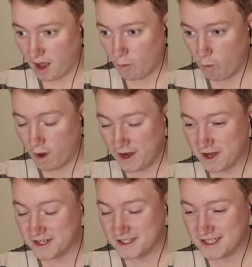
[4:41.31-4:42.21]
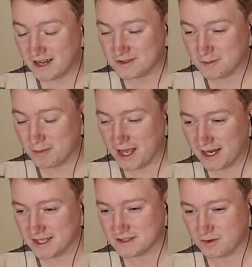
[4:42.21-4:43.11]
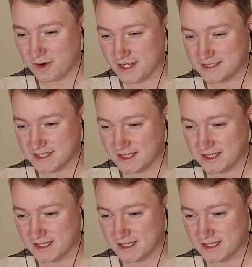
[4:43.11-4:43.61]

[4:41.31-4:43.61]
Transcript: 100,000 men, that's crazy.